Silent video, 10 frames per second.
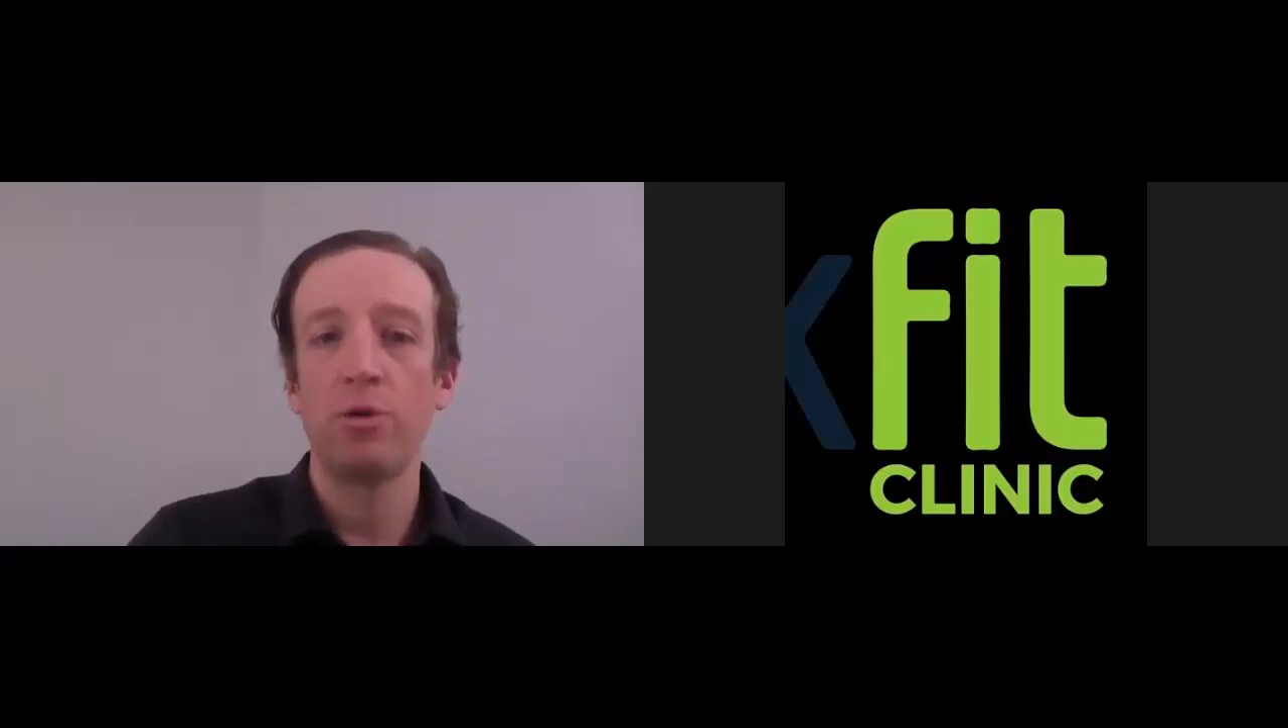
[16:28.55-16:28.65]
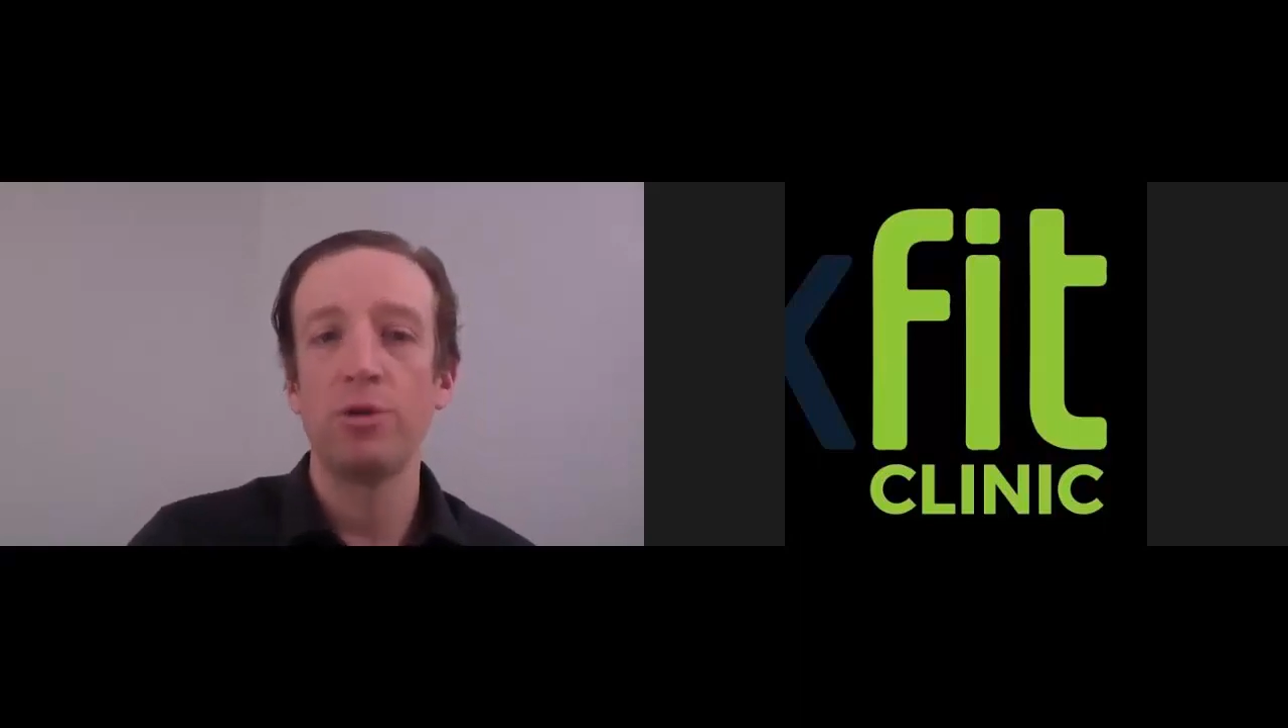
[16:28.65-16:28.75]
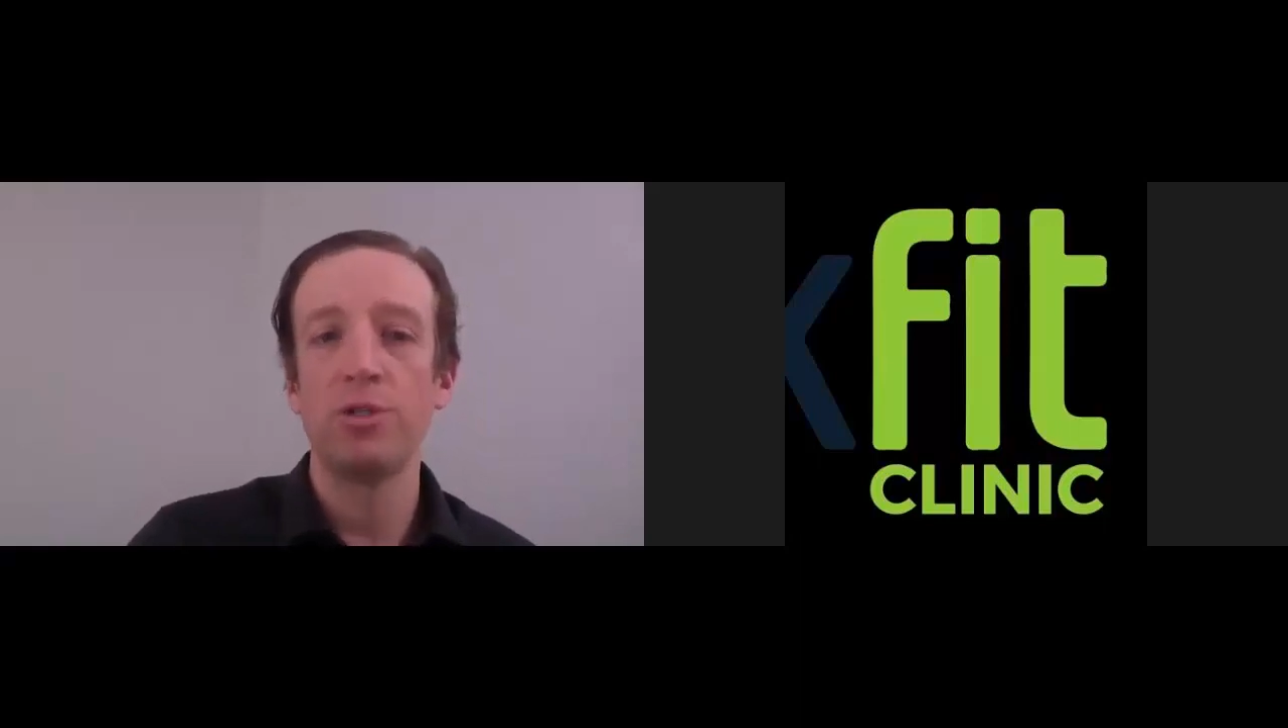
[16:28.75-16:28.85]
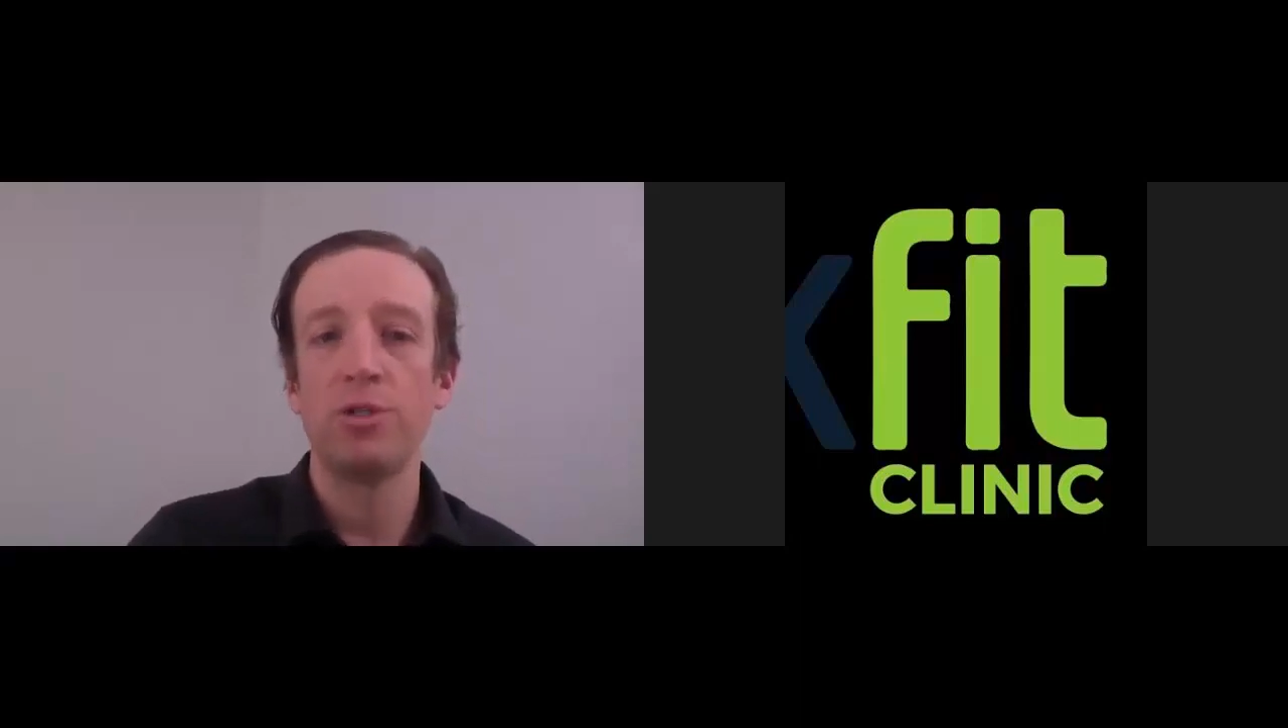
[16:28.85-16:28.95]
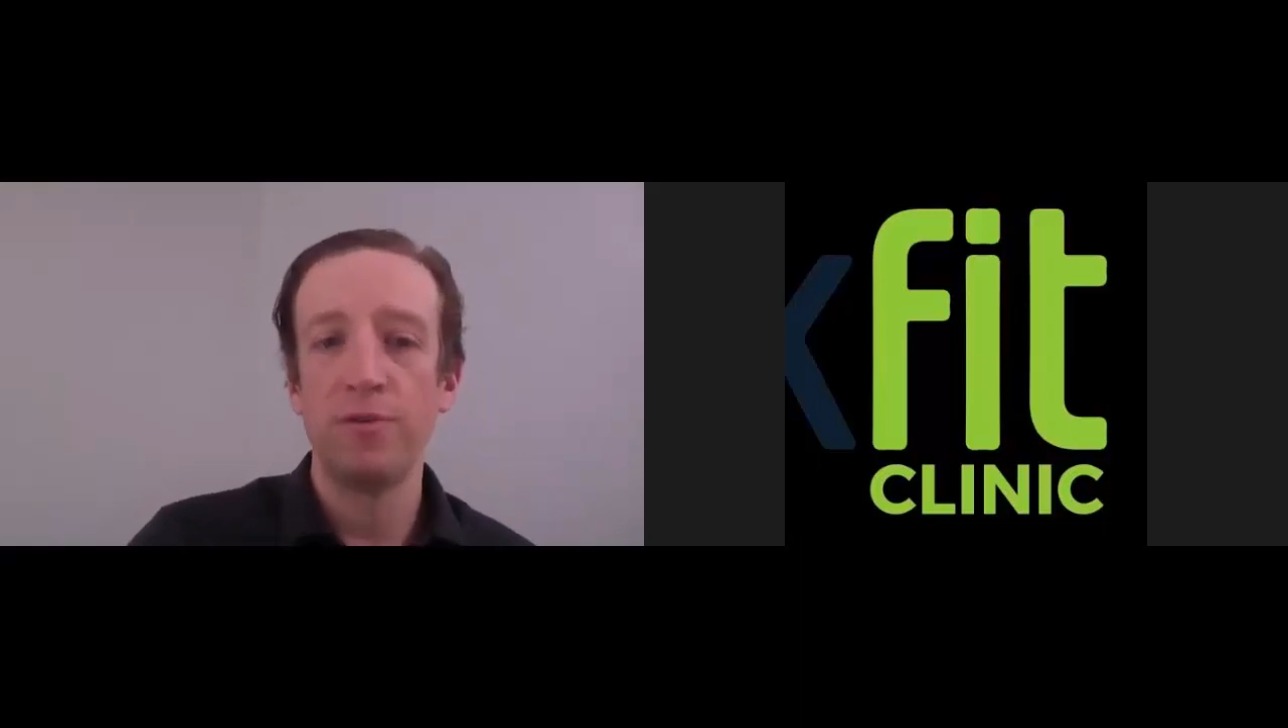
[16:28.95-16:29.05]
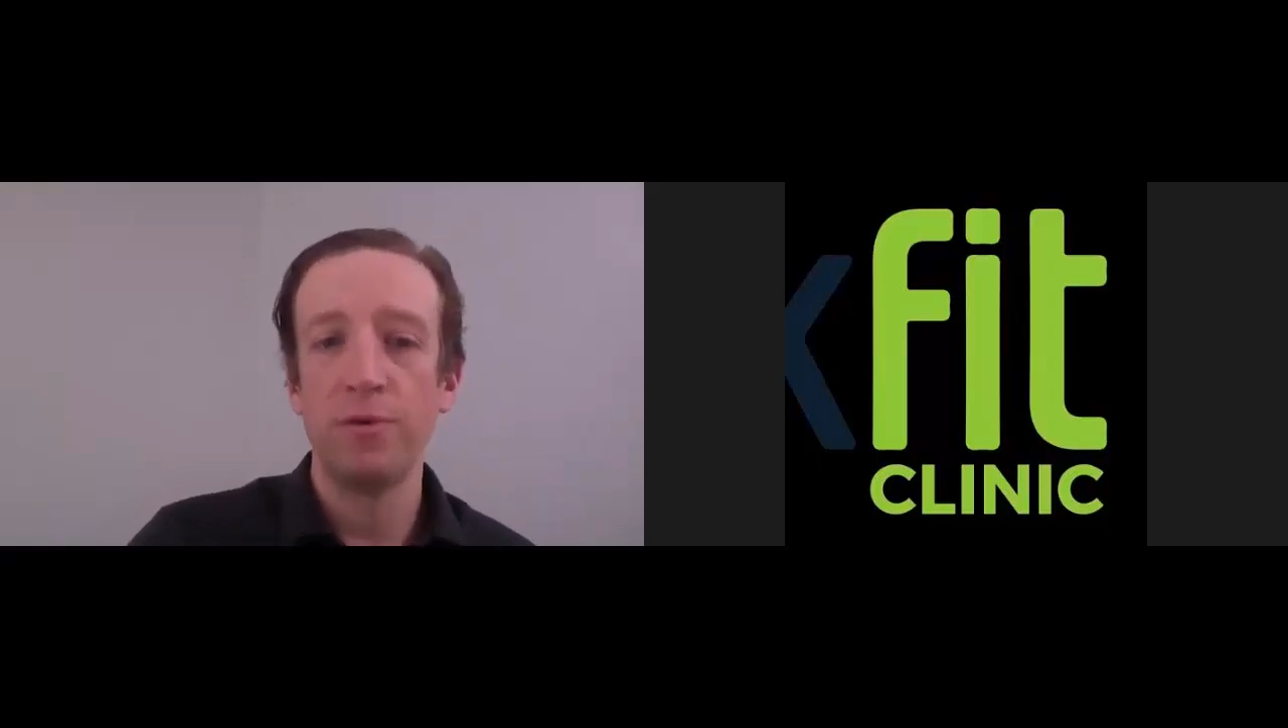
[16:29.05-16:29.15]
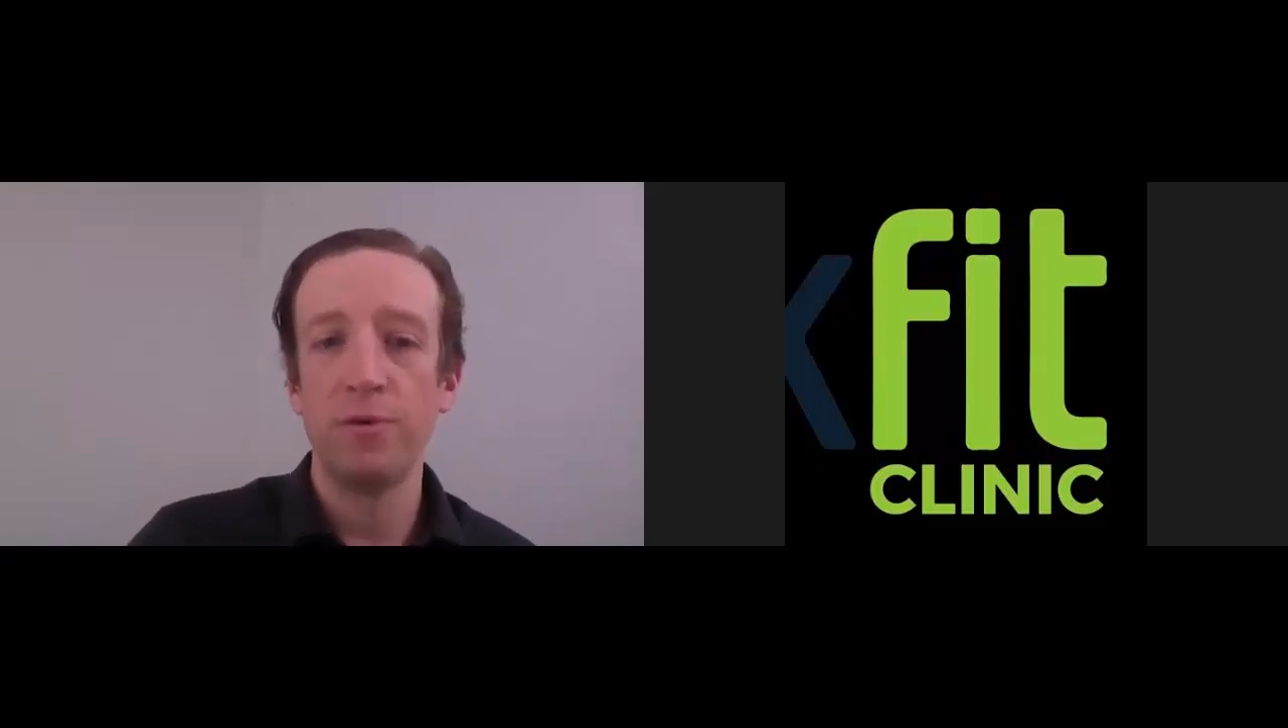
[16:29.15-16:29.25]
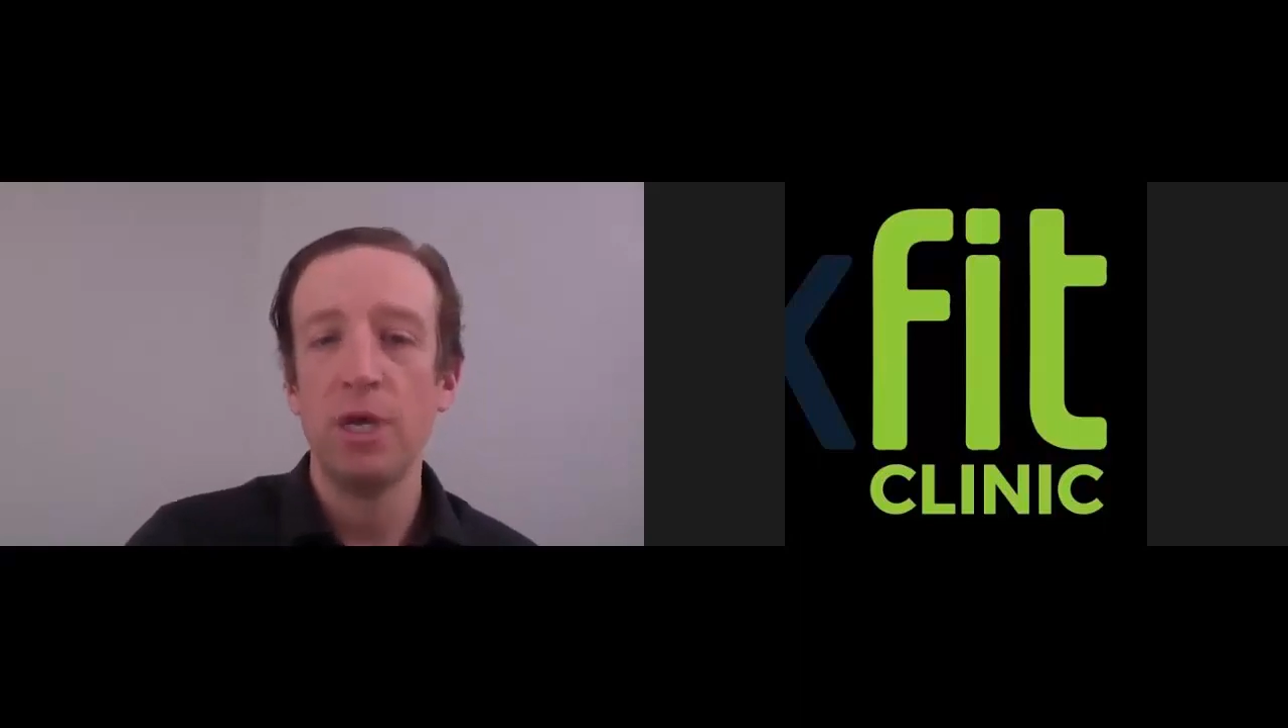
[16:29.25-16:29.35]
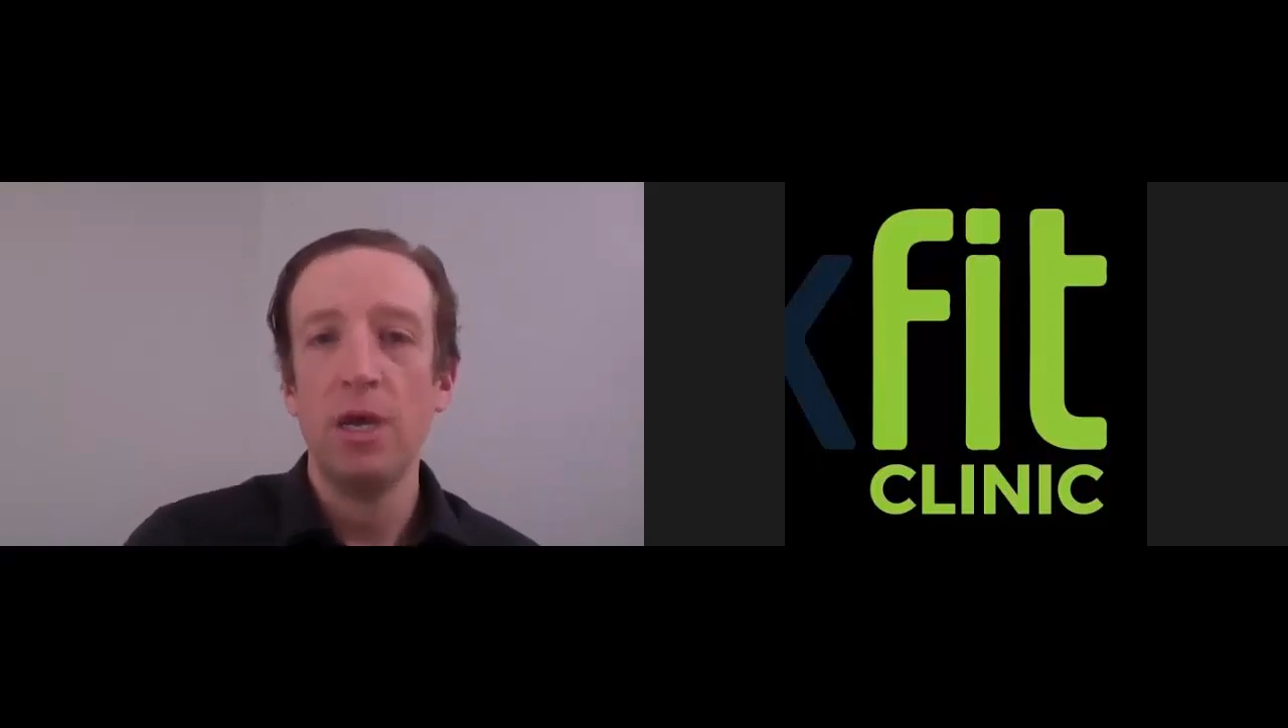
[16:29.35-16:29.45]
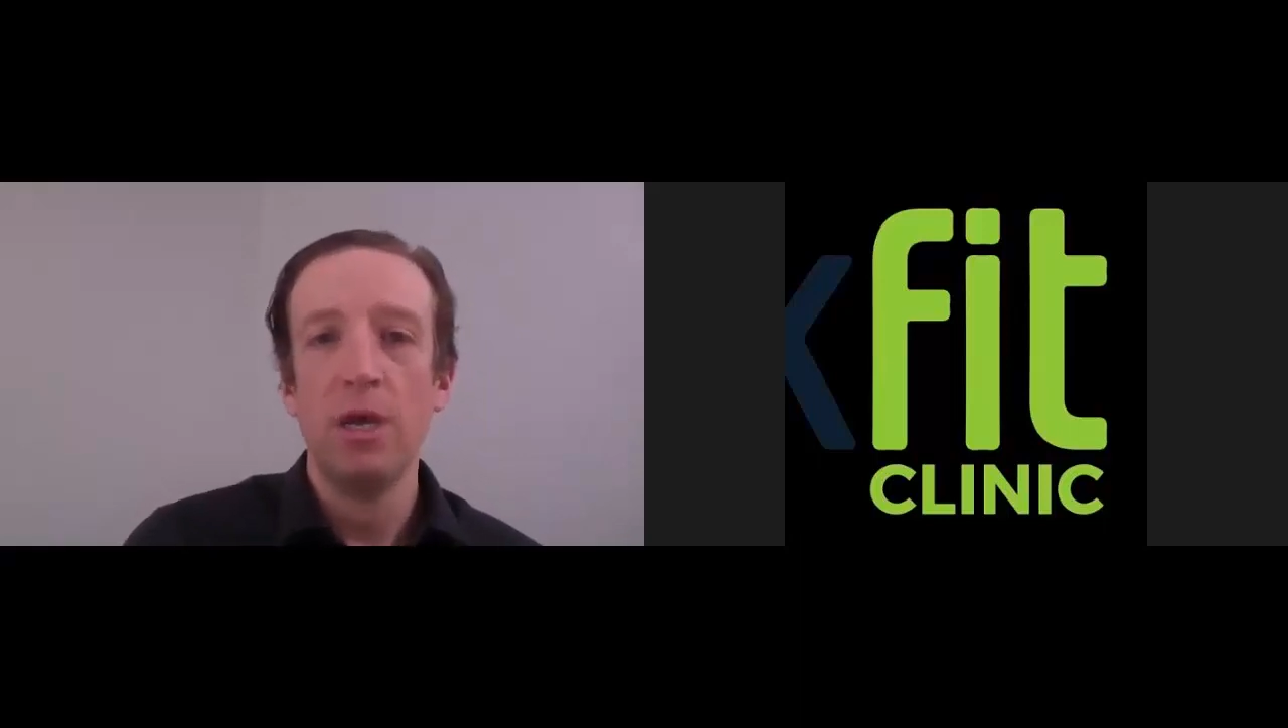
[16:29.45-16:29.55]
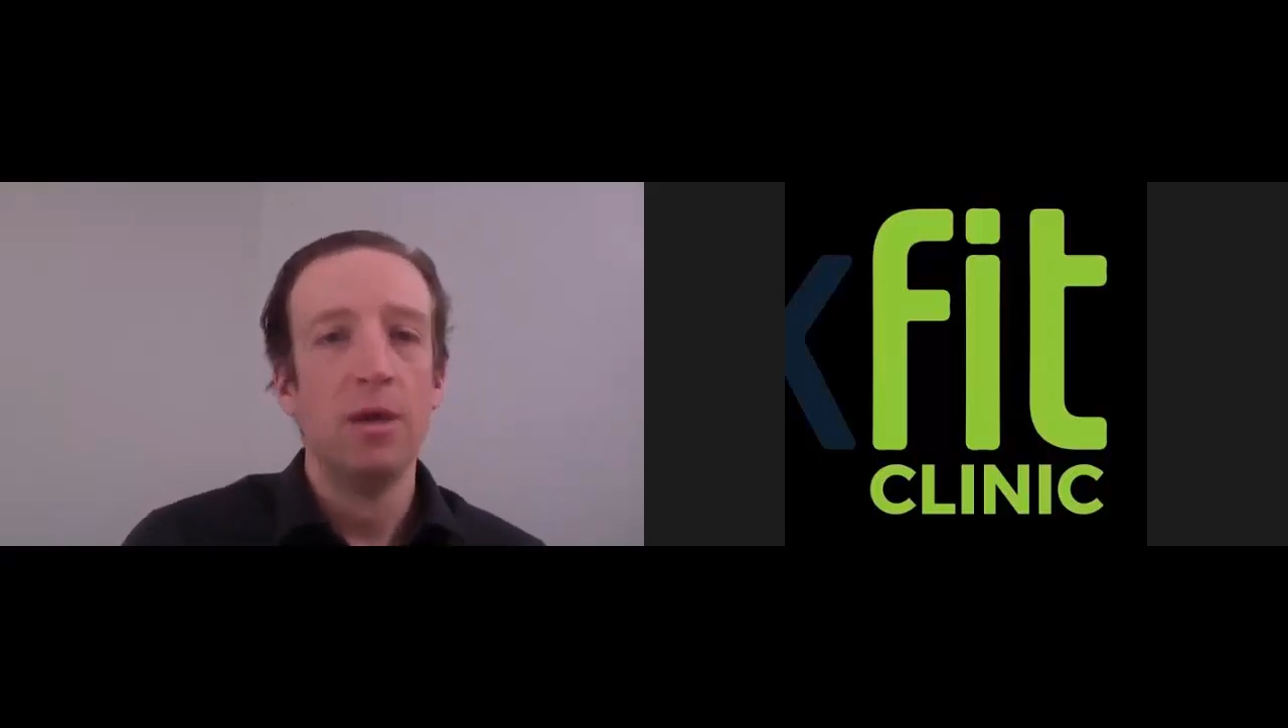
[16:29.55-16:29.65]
processed foods.